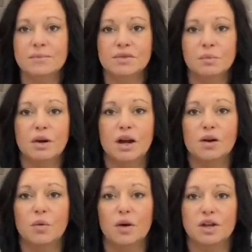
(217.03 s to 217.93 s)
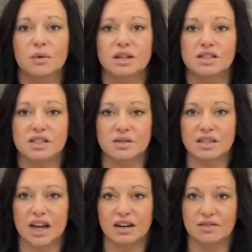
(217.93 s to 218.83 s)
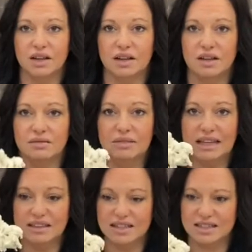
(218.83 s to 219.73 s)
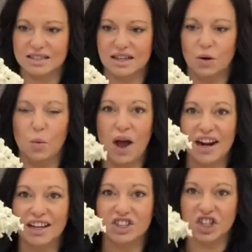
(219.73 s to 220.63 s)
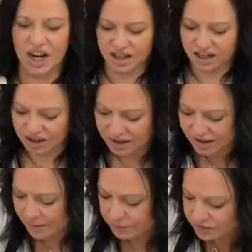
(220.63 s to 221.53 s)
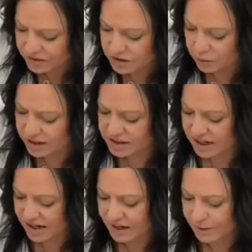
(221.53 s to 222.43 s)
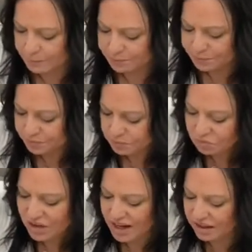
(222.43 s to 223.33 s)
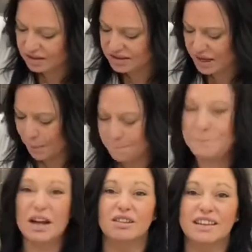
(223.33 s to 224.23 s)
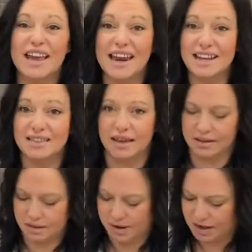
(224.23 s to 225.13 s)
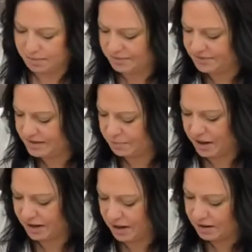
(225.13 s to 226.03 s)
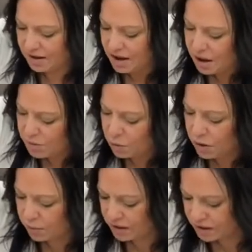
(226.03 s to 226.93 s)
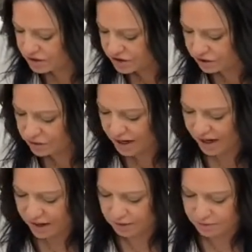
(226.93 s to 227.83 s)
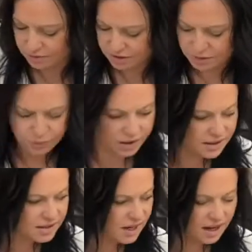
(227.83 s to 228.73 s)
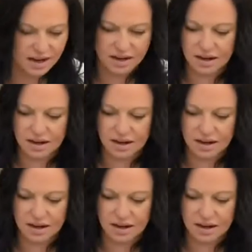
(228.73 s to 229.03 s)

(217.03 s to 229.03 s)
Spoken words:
but what you want it to do is kind of look like this, like wet and shaggy. And so we're gonna take, and it looks like barely anything in the bottom of this bucket. But what we're gonna do now is we're gonna take